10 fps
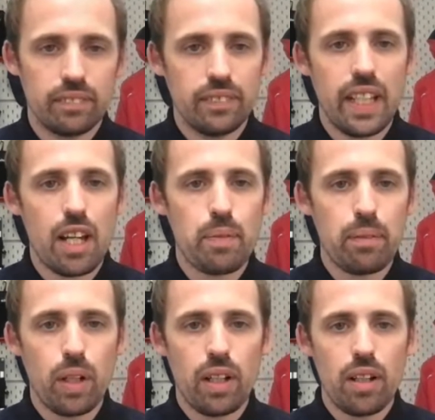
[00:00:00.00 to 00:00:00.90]
Yeah, I
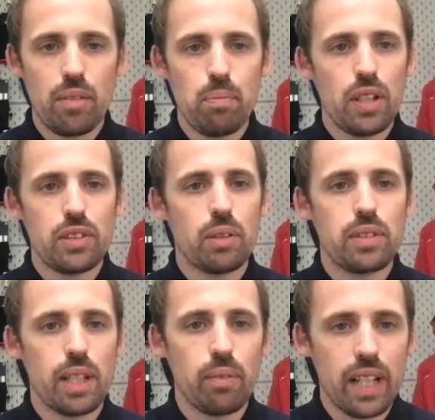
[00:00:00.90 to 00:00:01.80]
mean, my
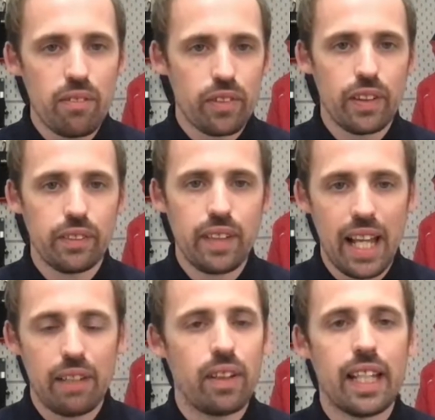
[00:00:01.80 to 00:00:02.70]
top tip whenever
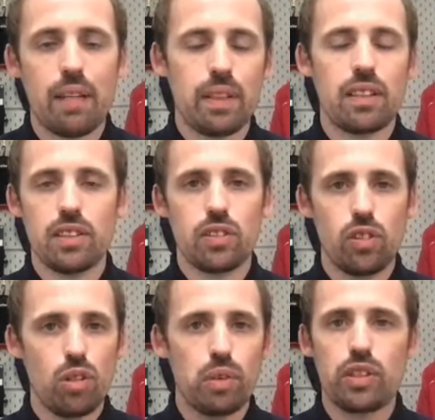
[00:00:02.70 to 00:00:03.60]
anyone came into the
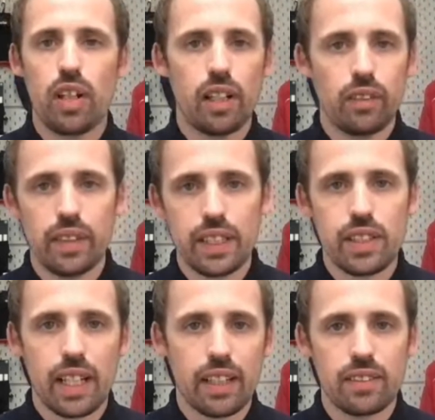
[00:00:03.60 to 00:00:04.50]
store and was trying on these
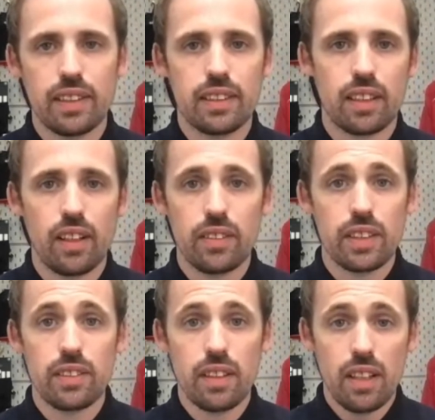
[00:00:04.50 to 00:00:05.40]
jackets or these clothes
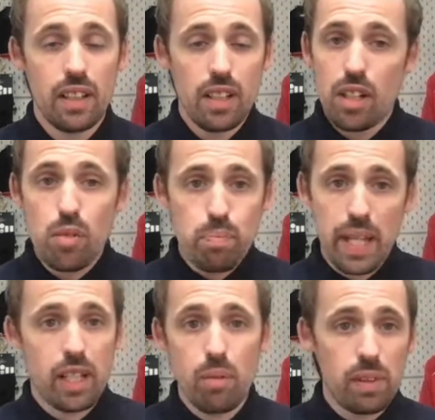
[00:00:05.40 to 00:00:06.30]
is
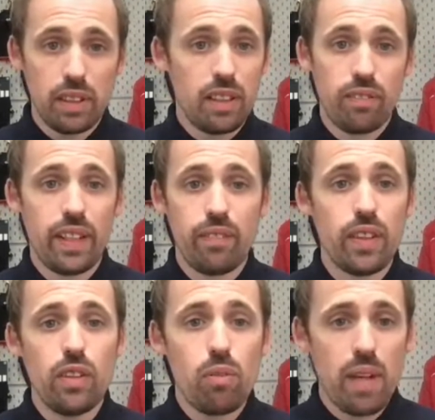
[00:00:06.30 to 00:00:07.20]
pick up one of the, if
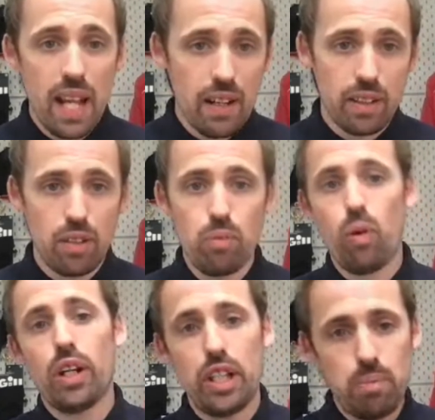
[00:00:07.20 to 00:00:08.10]
you're not wearing
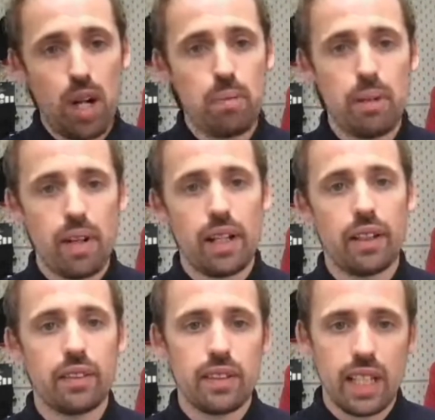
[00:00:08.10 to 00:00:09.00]
what you might be wearing
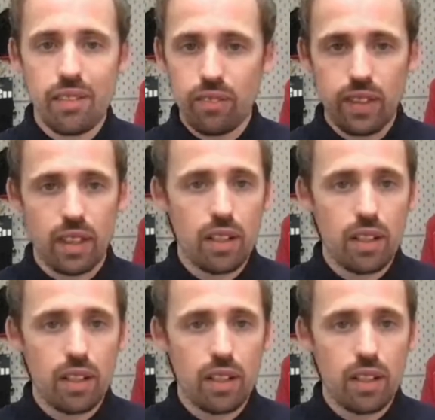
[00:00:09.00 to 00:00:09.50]
underneath,